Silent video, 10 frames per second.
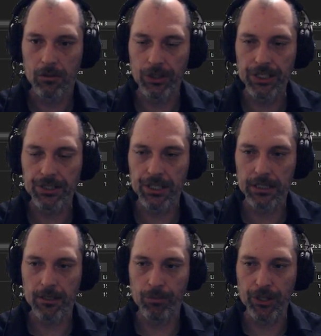We just
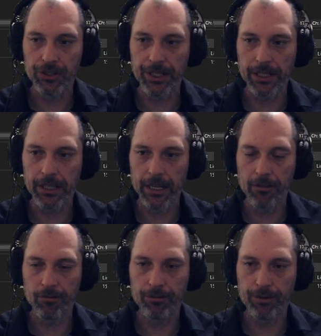need the building
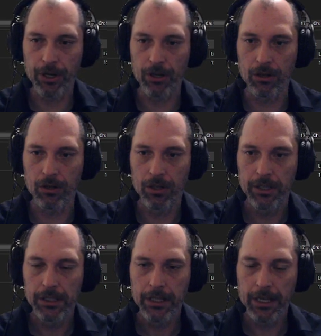info.
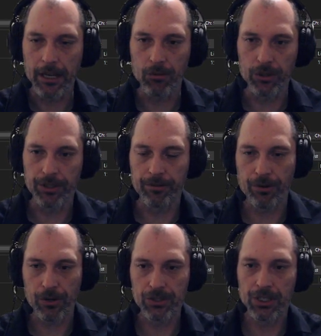And the
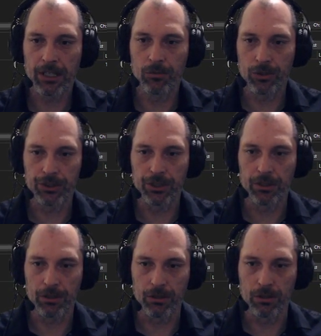first thing we'll
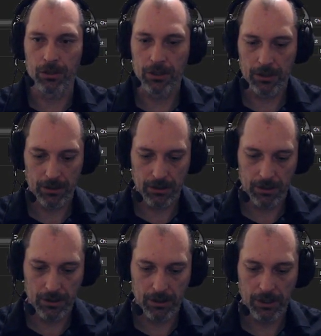do
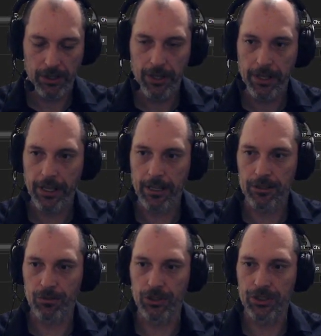
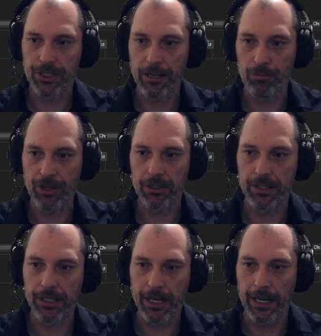is we'll say
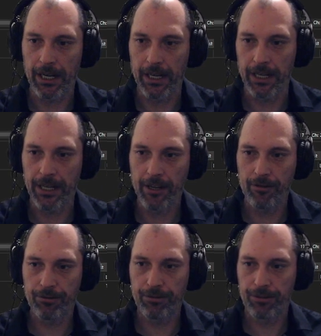build,
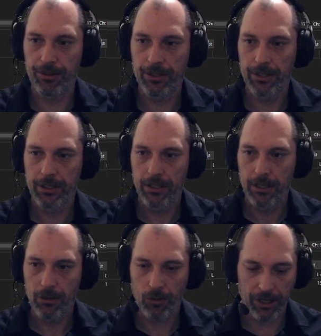if,
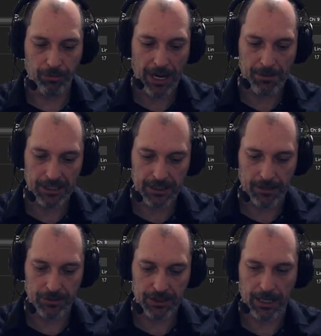we're going to baby
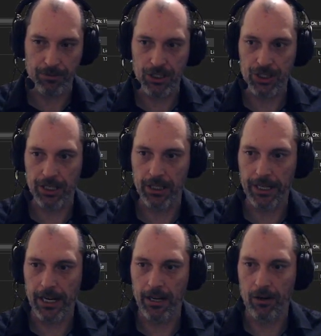step this shit
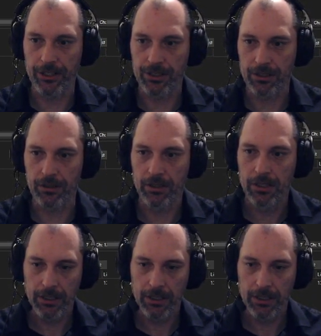like I always do.